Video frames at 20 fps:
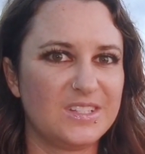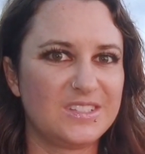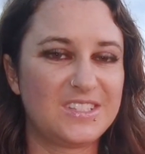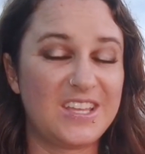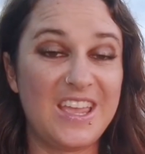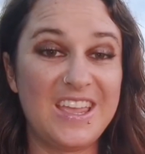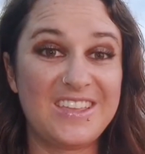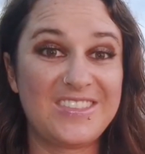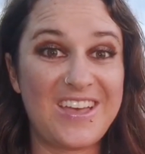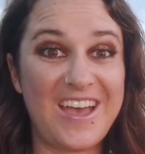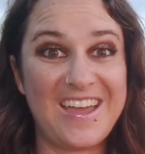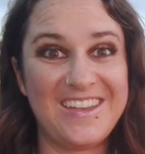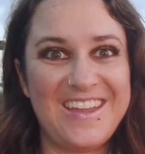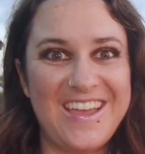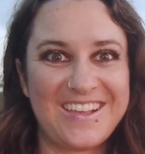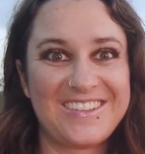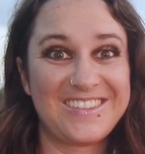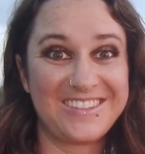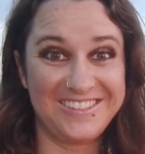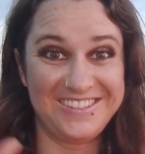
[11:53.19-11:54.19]
take that
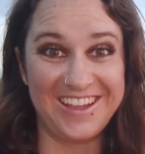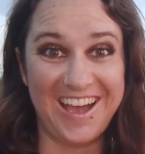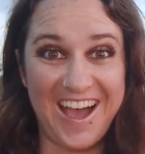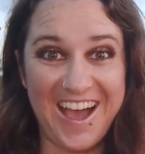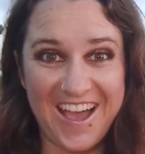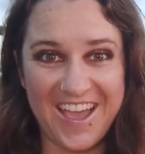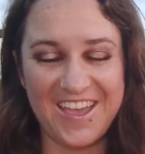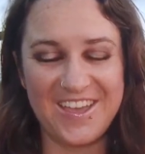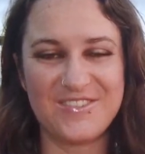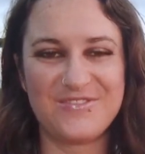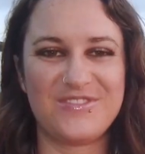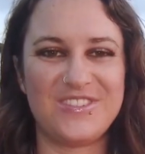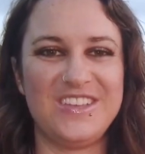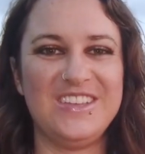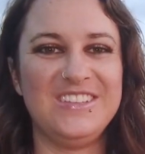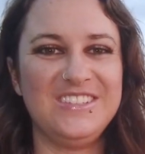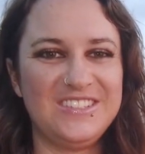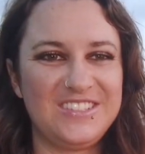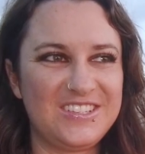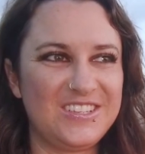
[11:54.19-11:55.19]
next dive
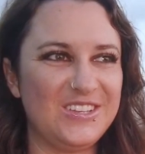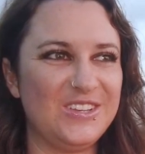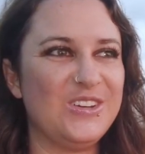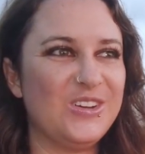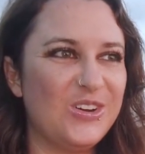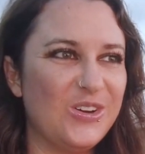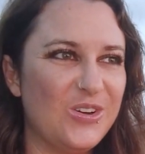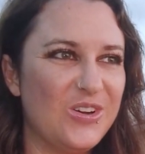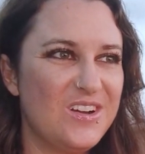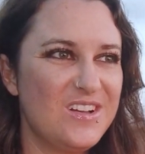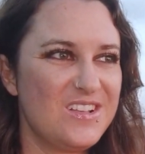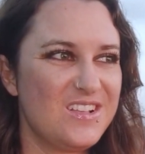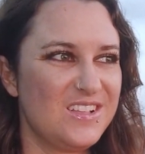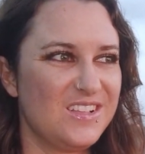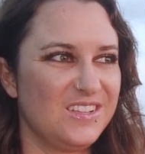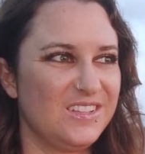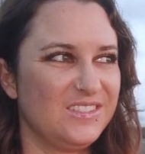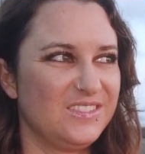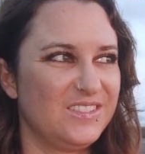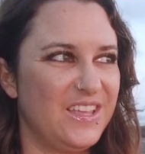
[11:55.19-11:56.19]
into
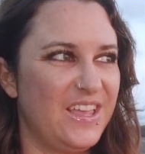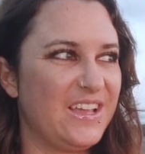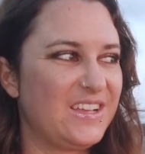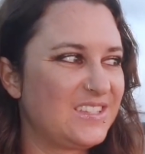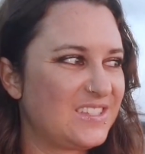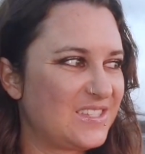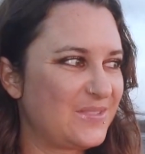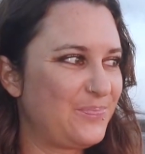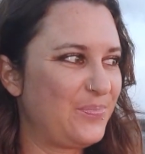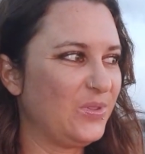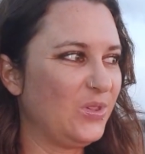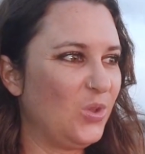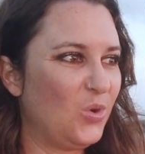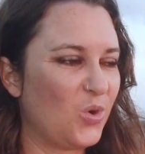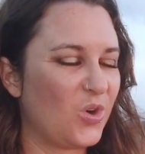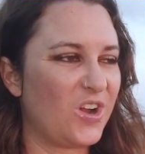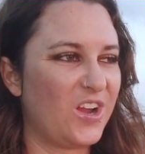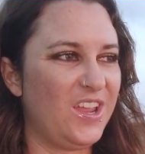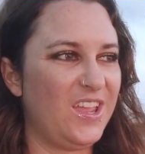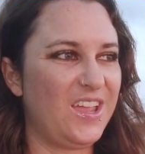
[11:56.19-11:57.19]

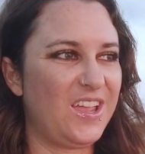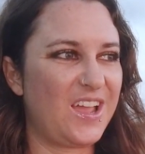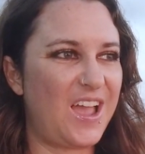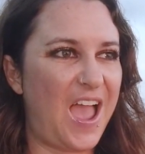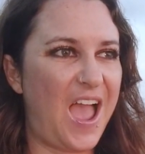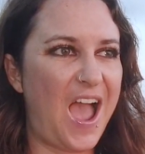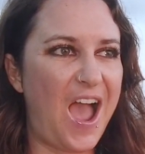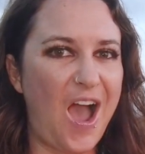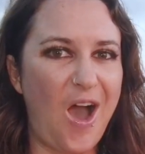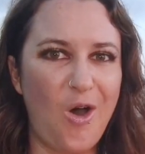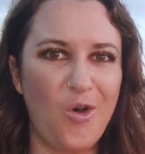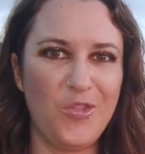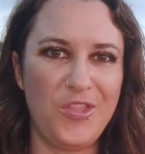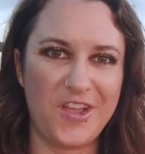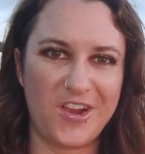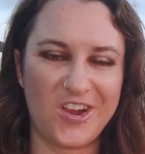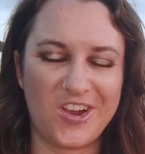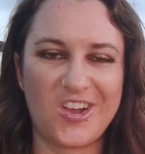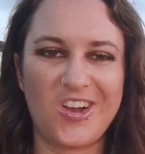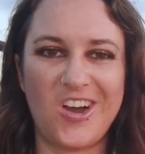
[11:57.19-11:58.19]
exploring how
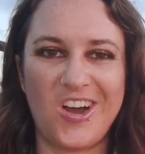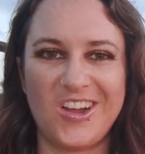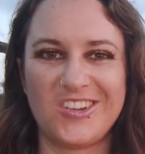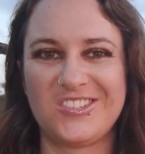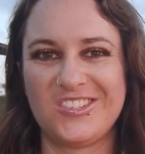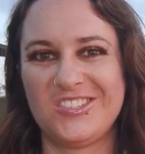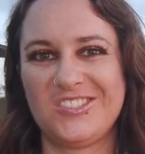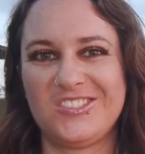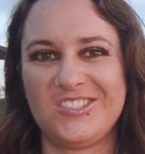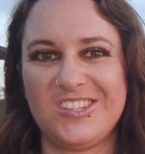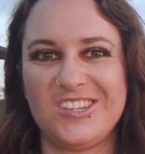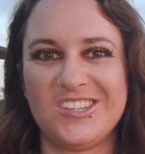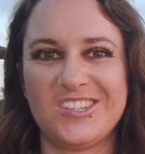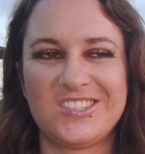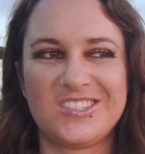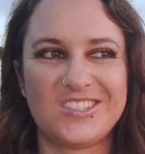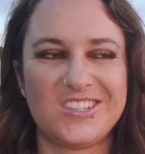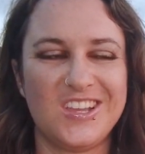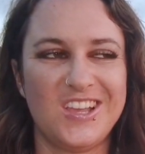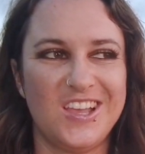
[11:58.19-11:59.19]
their
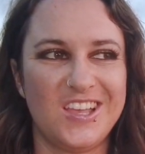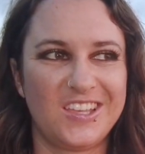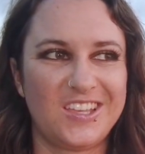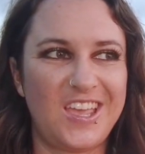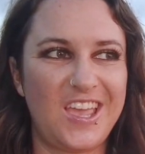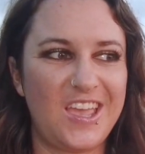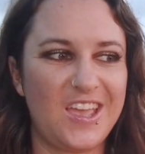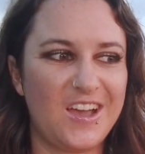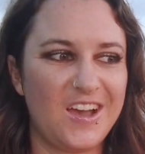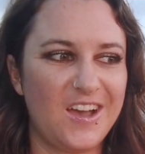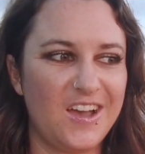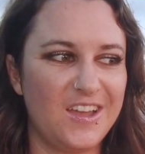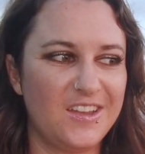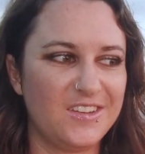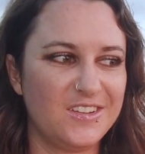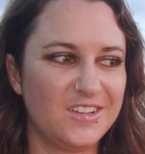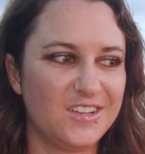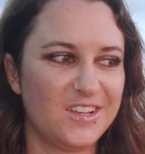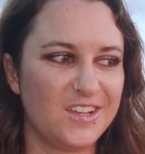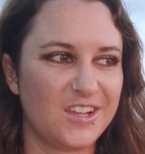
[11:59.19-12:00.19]
consciousness
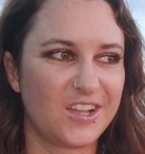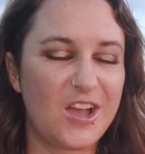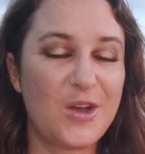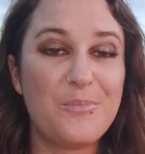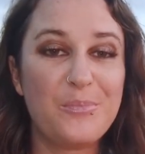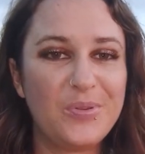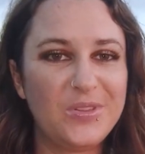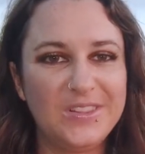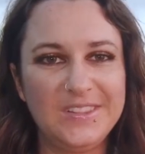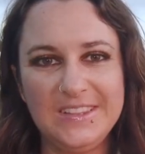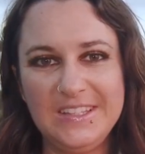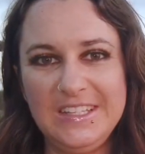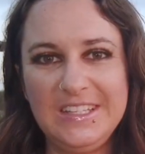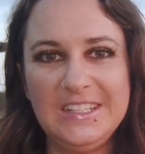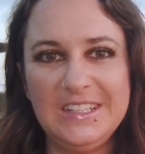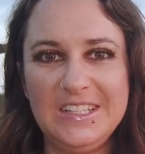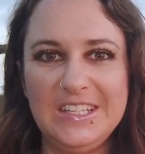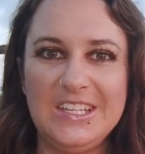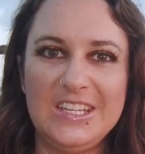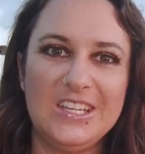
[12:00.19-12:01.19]
can
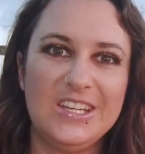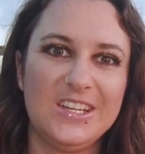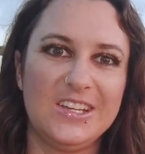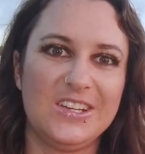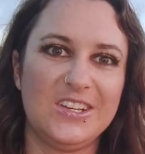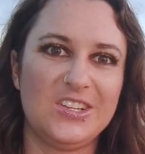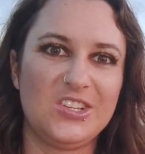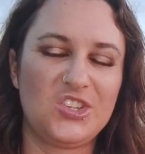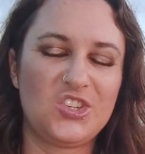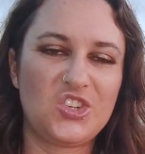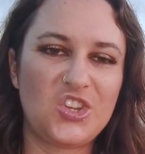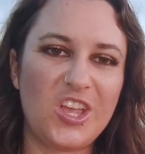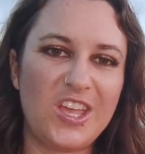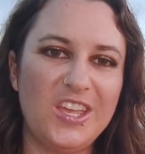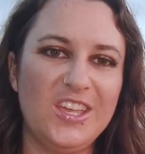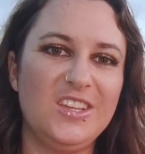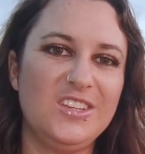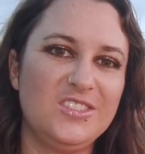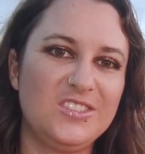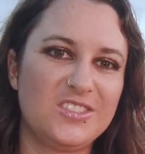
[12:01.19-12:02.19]
completely
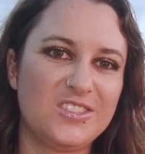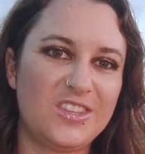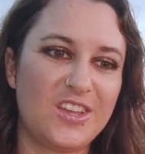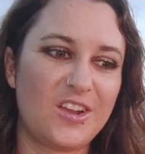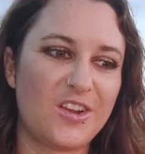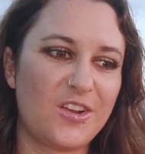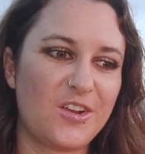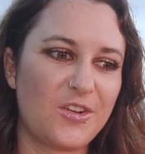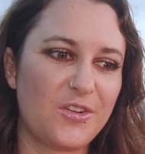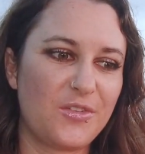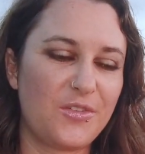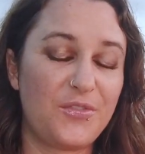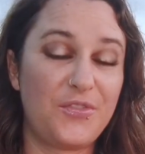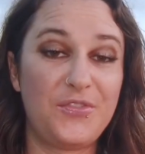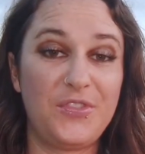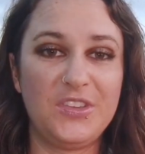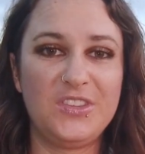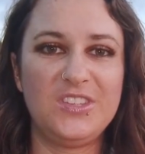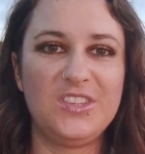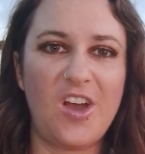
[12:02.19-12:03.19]
change their
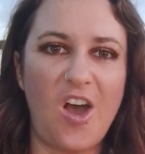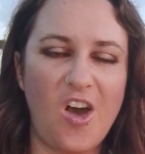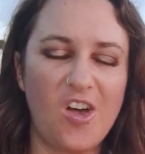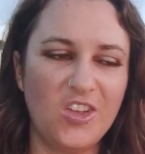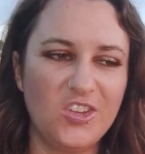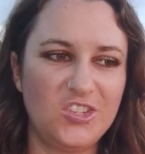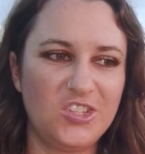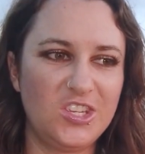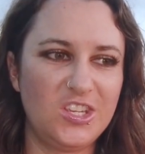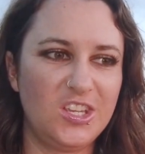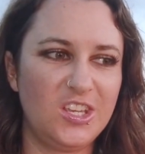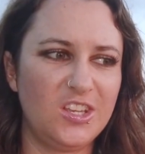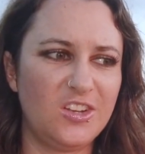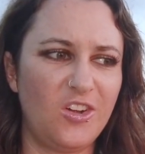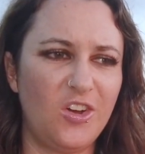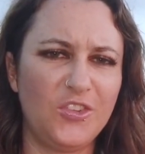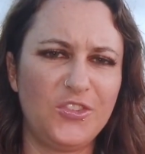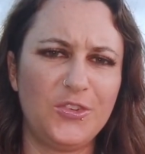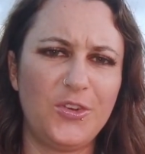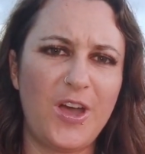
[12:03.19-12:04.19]
physiology and
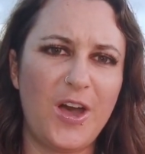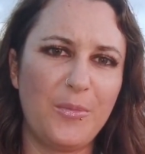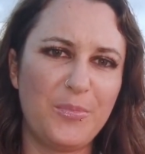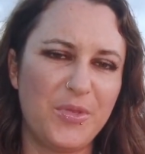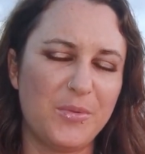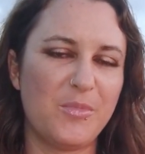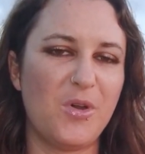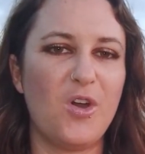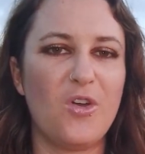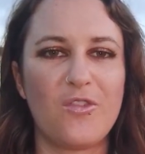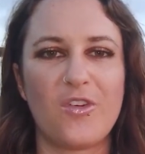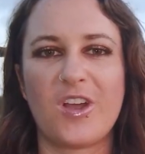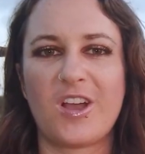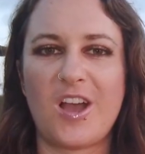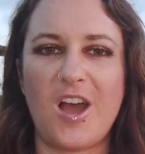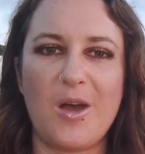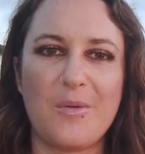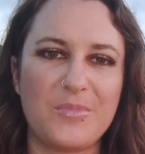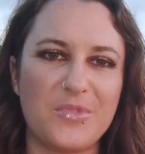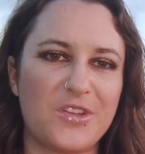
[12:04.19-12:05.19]
also help them
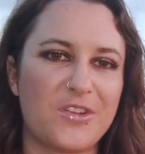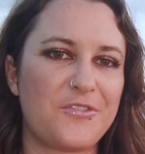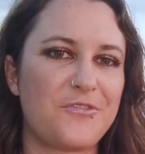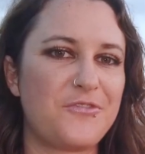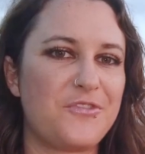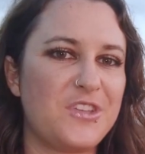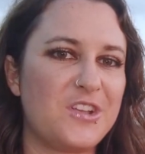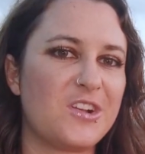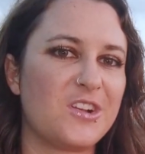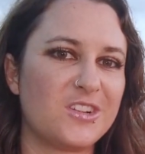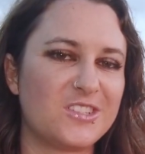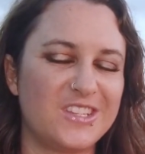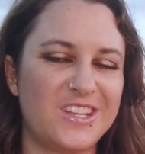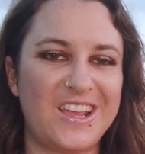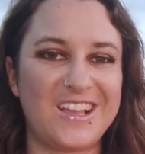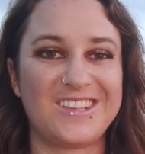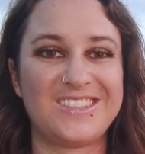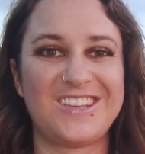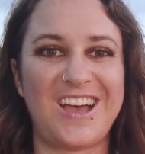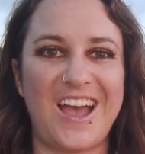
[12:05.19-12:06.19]
overcome their fears and
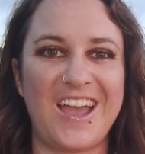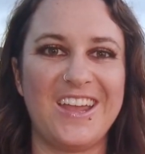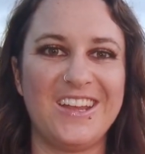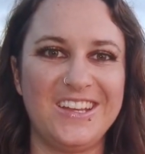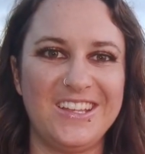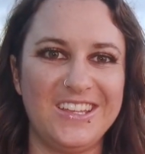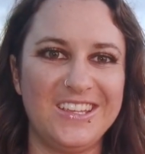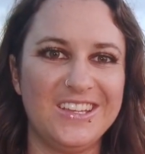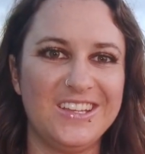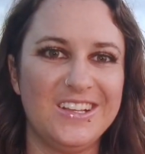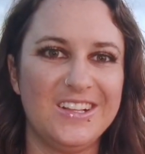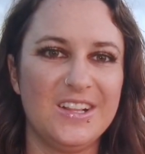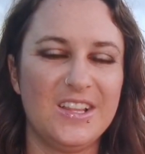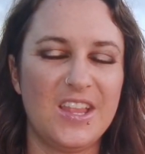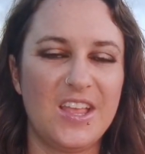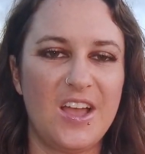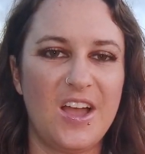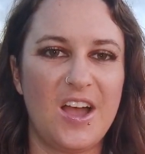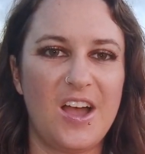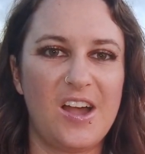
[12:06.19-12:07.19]
anxiety,
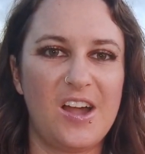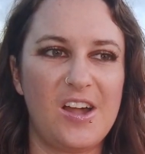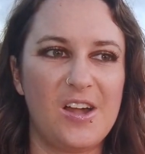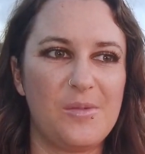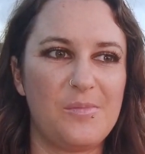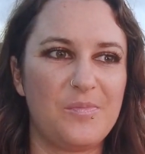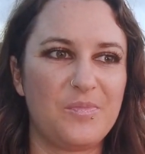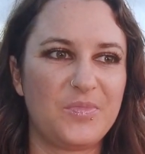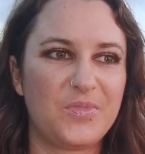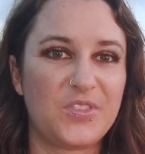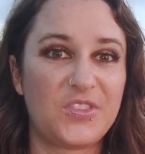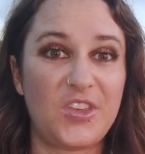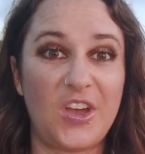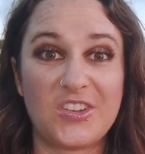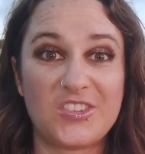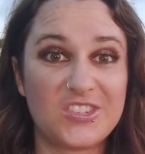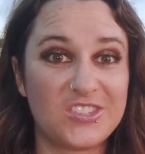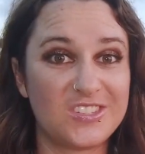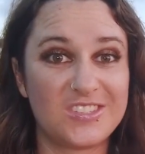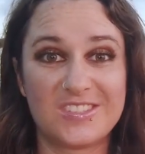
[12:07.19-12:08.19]

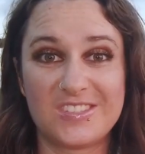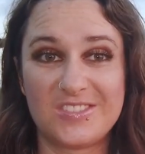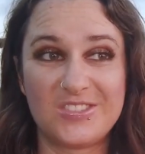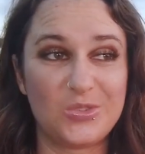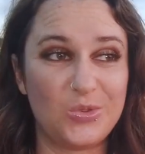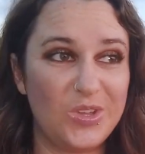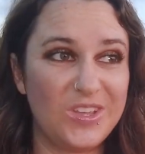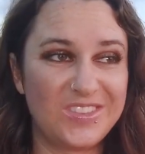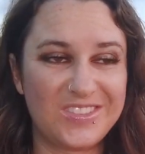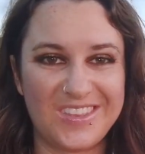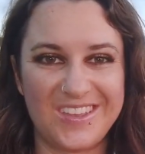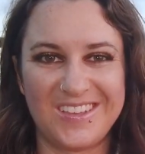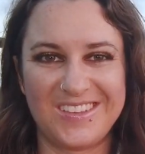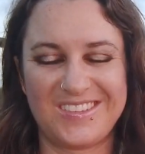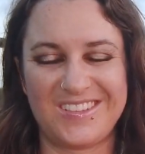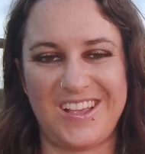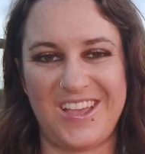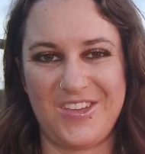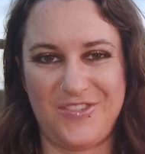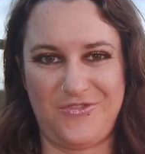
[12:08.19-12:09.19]
such as doing
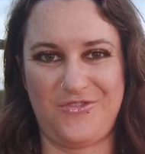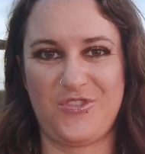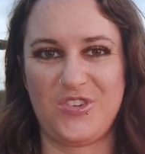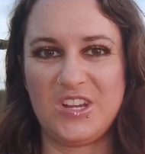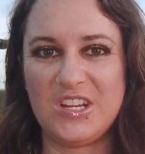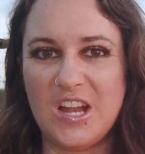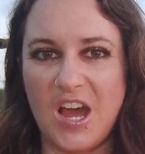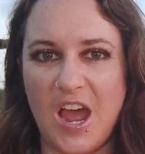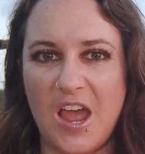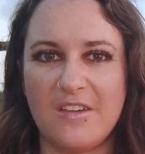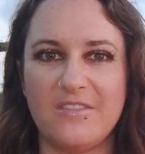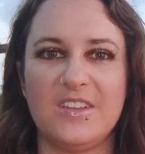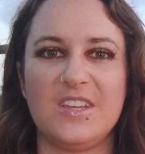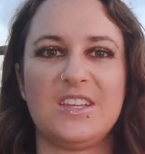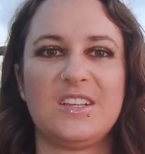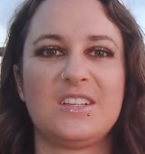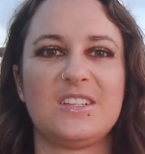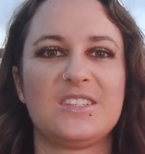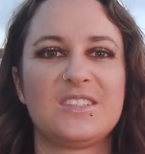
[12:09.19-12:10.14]
things like freediving.